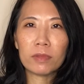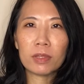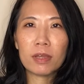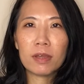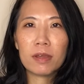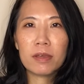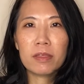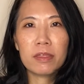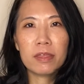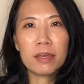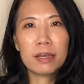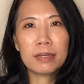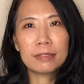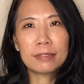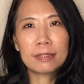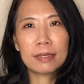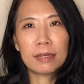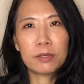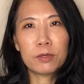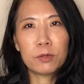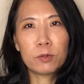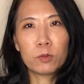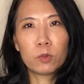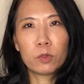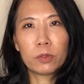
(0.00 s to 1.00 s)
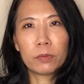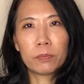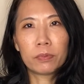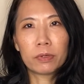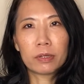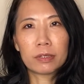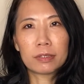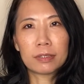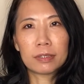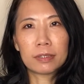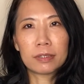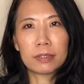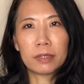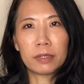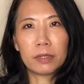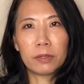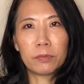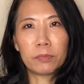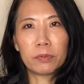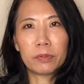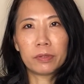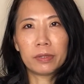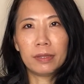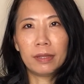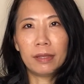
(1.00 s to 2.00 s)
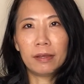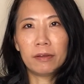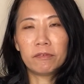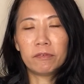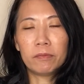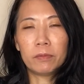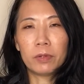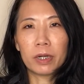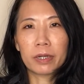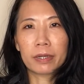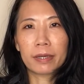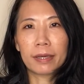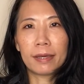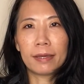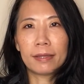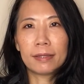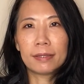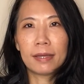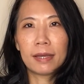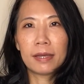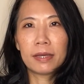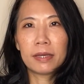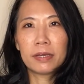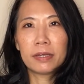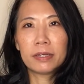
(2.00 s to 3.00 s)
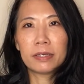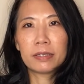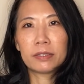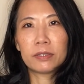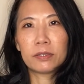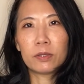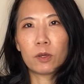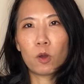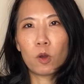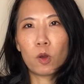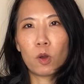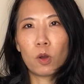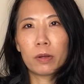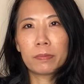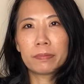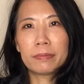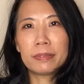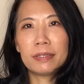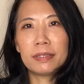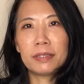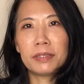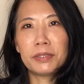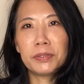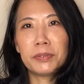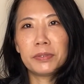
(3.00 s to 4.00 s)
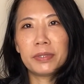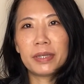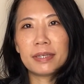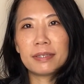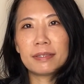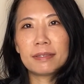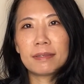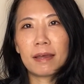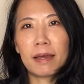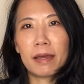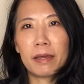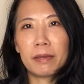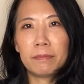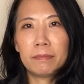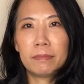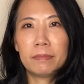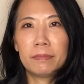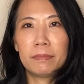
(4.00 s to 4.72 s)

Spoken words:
things that you would purchase on a pre-love market. So hope to see you next time.